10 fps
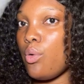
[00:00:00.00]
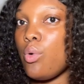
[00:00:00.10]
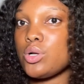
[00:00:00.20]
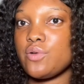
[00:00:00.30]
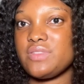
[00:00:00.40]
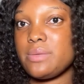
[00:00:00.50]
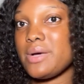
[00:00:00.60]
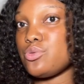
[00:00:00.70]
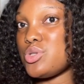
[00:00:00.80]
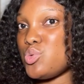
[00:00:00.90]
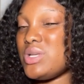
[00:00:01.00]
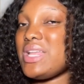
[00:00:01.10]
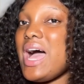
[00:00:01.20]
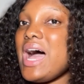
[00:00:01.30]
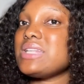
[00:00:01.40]
One of the Mbadwe Twin
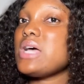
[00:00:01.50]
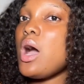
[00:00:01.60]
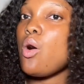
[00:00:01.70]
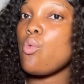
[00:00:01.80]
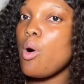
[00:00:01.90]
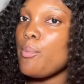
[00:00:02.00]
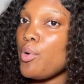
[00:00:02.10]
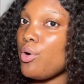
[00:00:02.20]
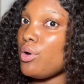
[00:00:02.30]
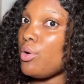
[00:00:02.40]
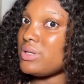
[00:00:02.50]
had 1 ball